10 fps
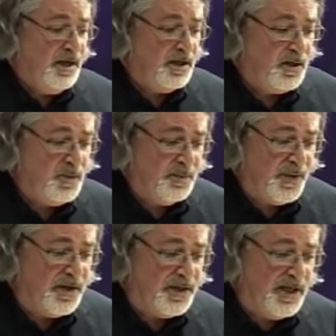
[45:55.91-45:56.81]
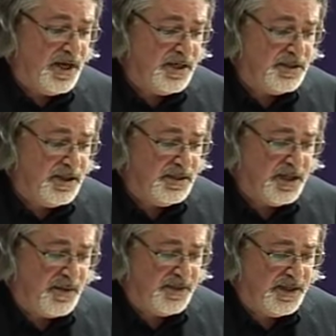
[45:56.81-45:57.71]
A human body has
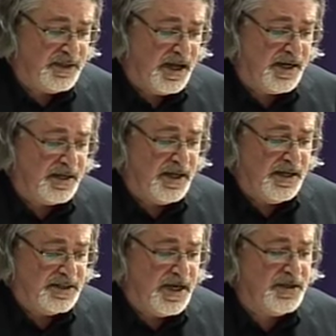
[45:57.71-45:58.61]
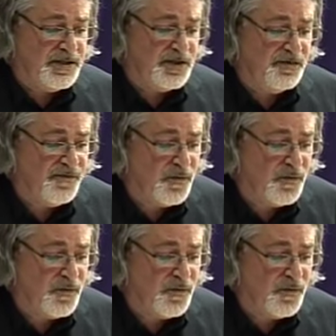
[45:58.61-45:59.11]
something like 10 to the